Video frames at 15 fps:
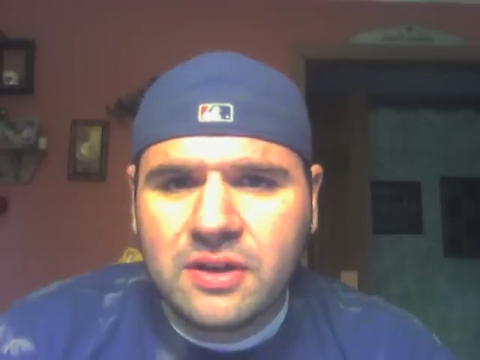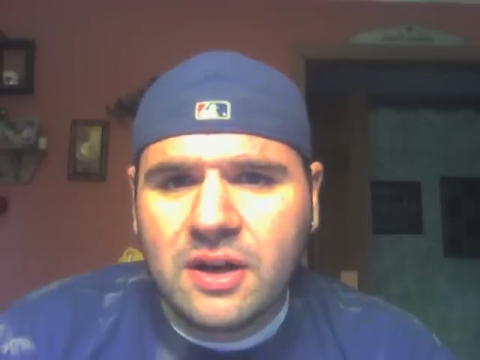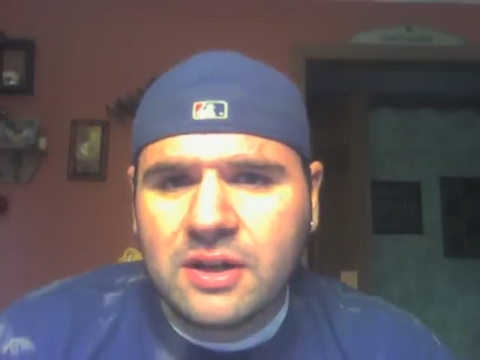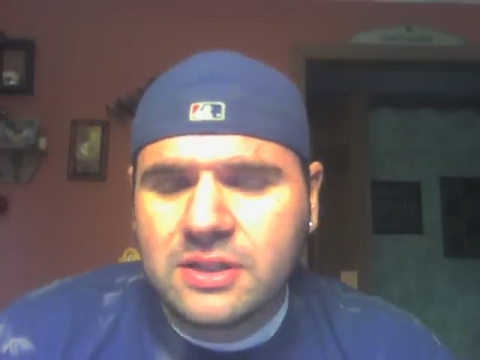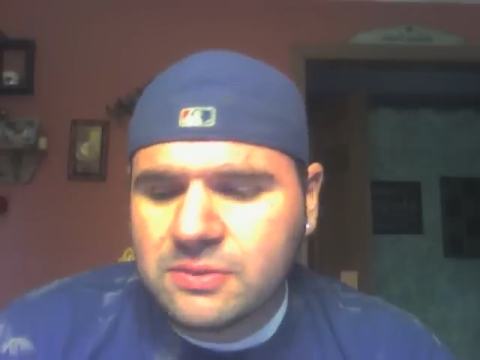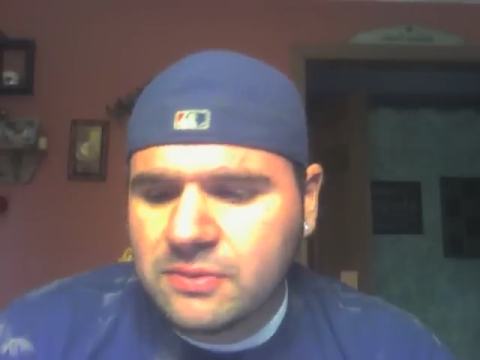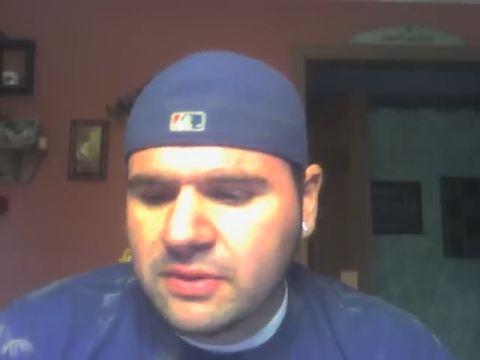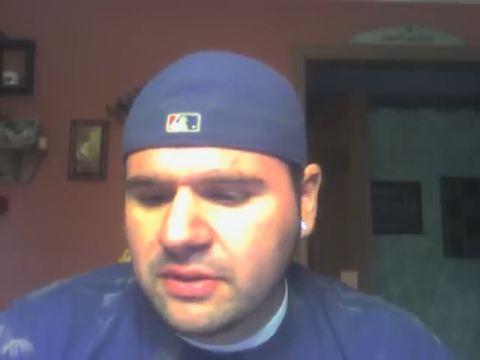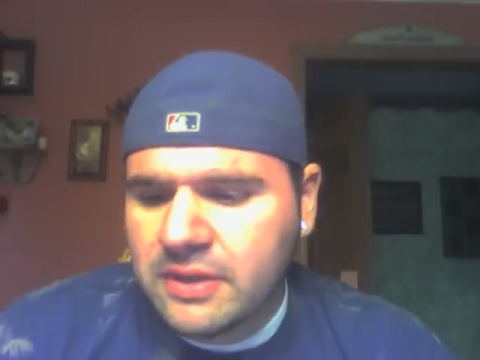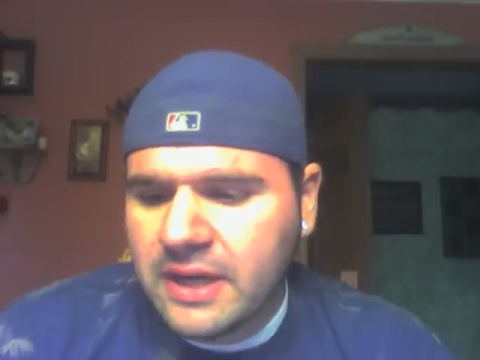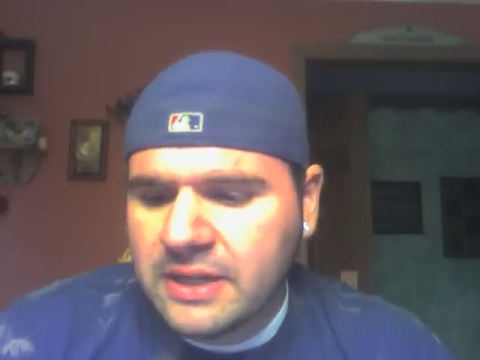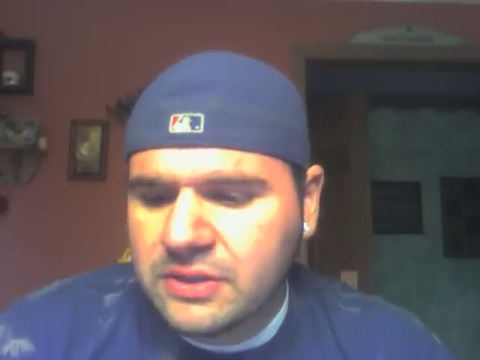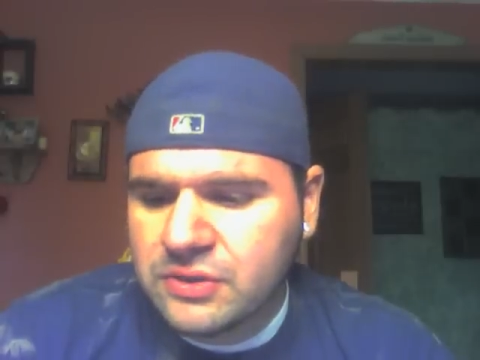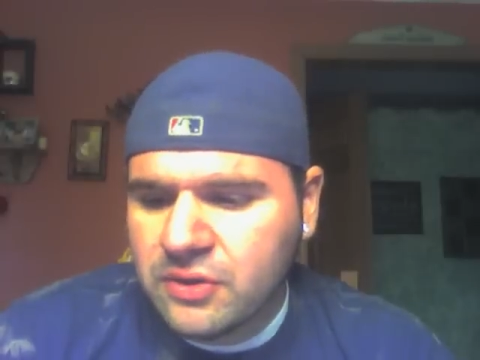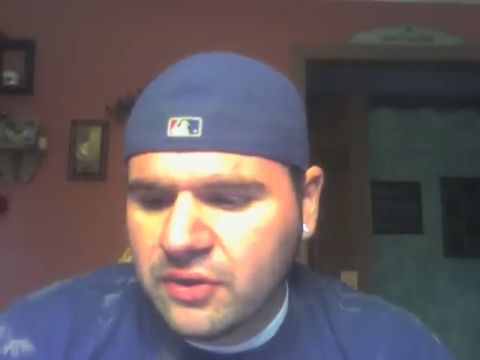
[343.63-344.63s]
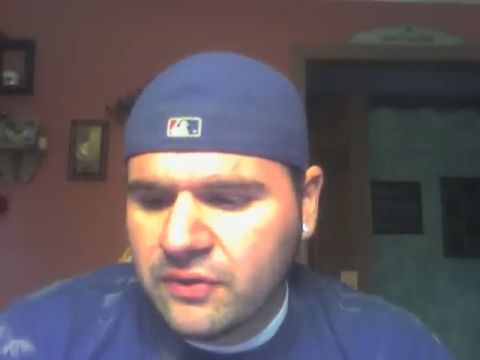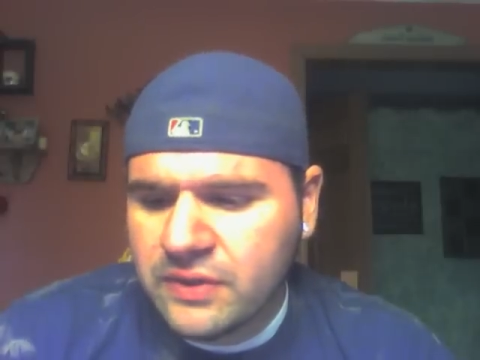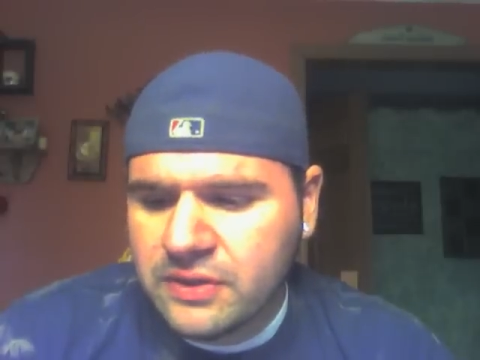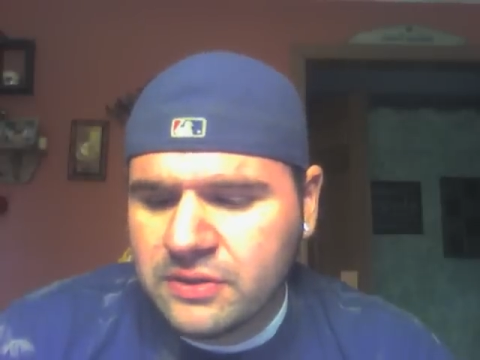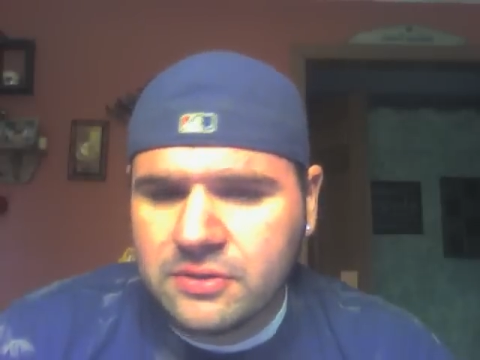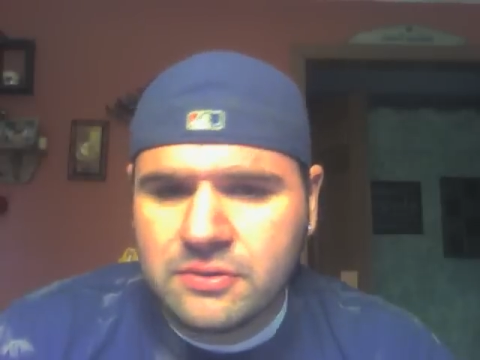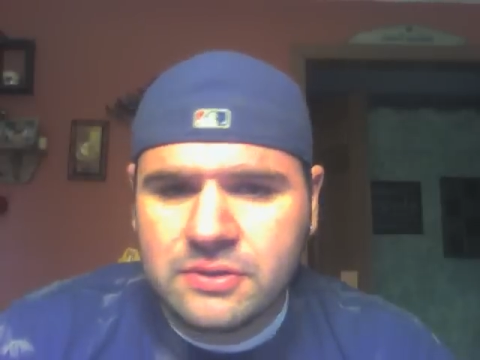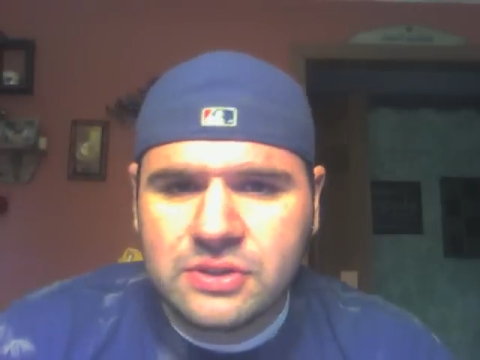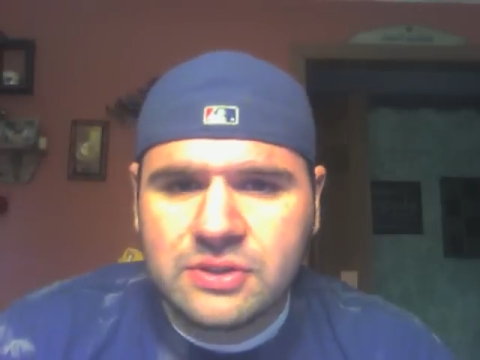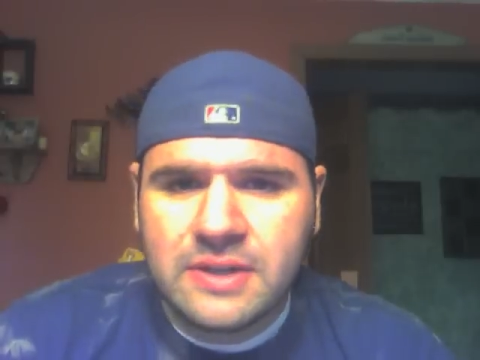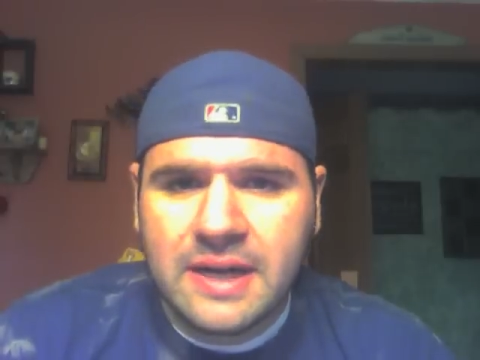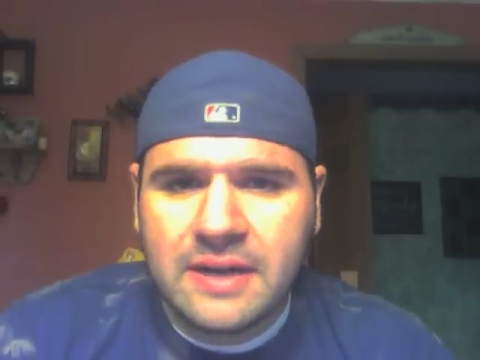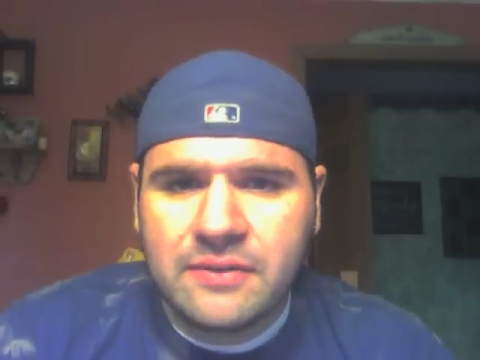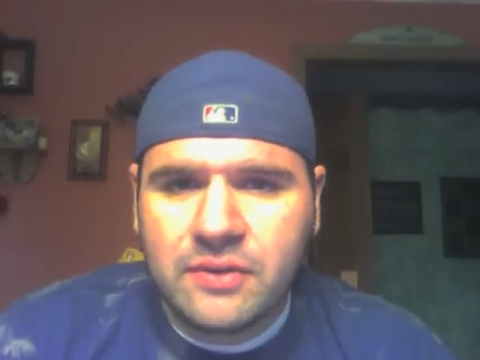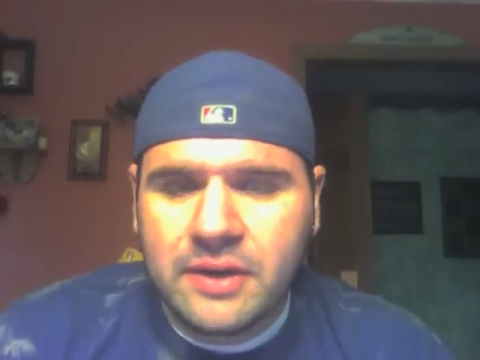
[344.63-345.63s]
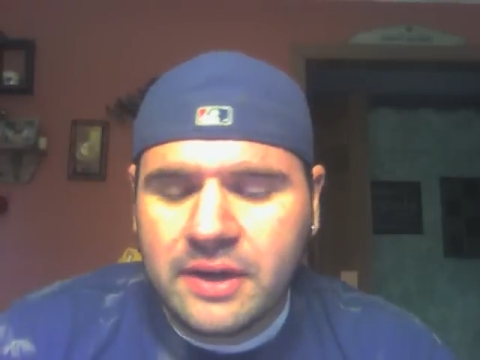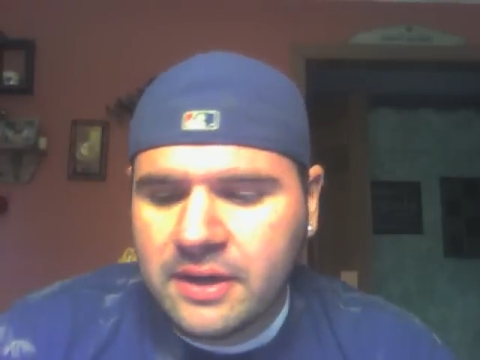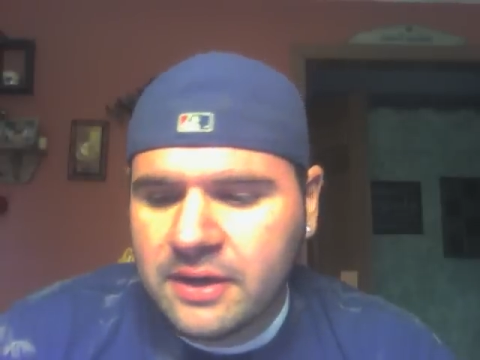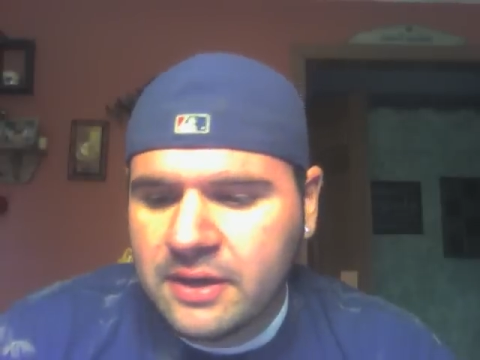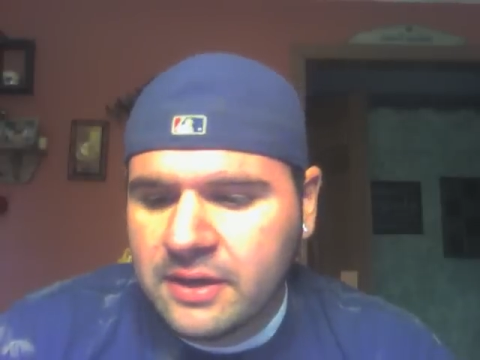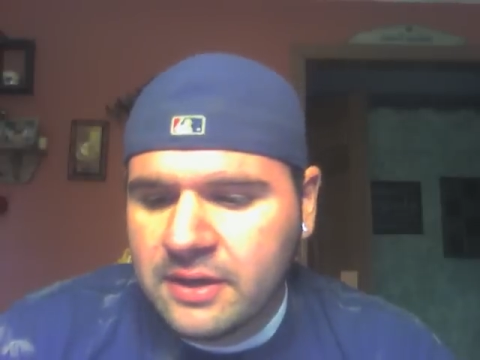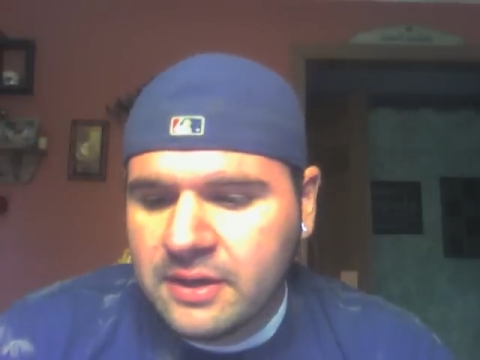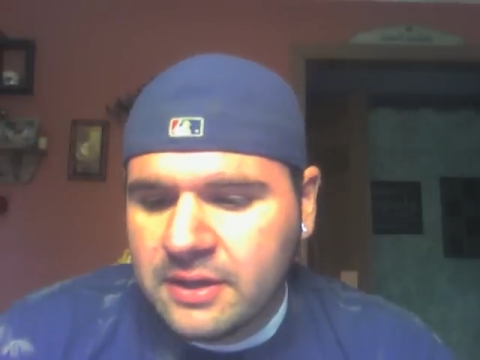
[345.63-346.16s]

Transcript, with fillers: Lux when I drove into his driveway